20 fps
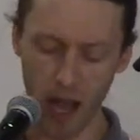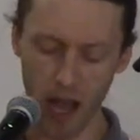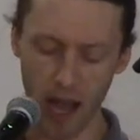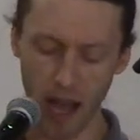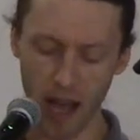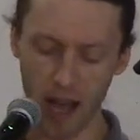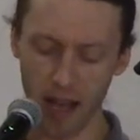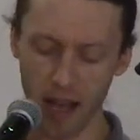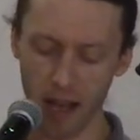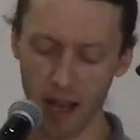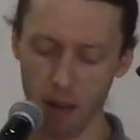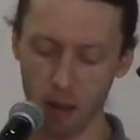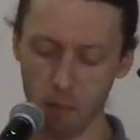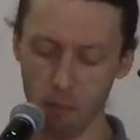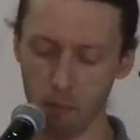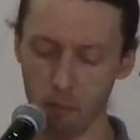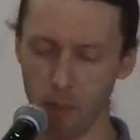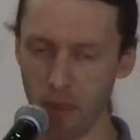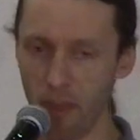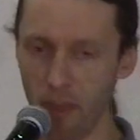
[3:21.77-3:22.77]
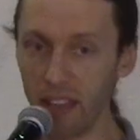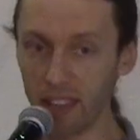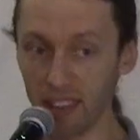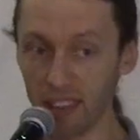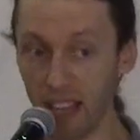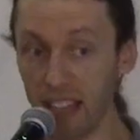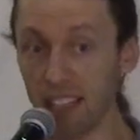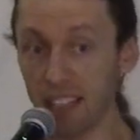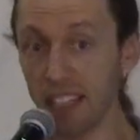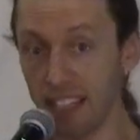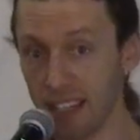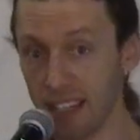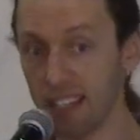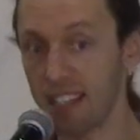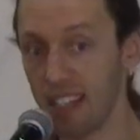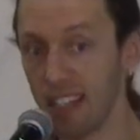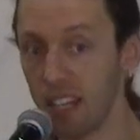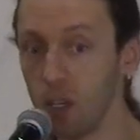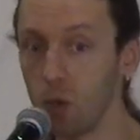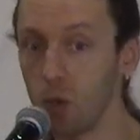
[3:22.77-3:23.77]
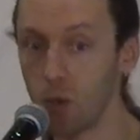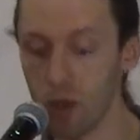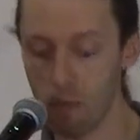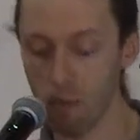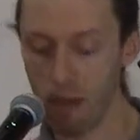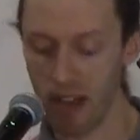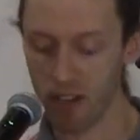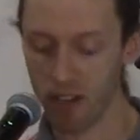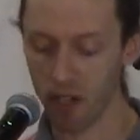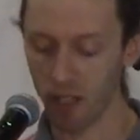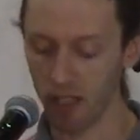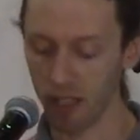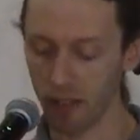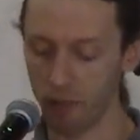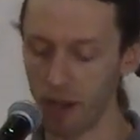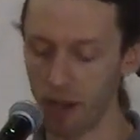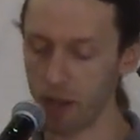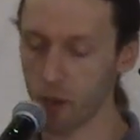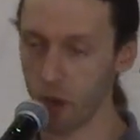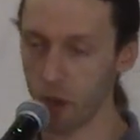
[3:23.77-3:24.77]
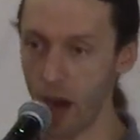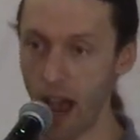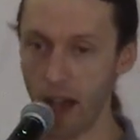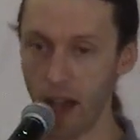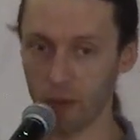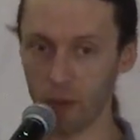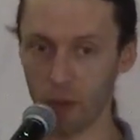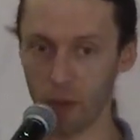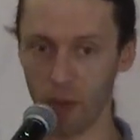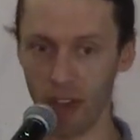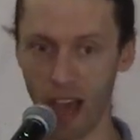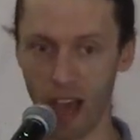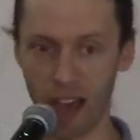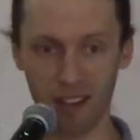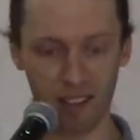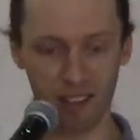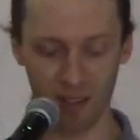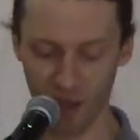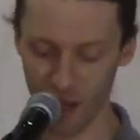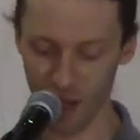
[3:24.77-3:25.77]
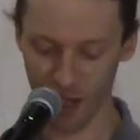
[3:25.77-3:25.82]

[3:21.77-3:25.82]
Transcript: but they likely continued their magical adventure after that,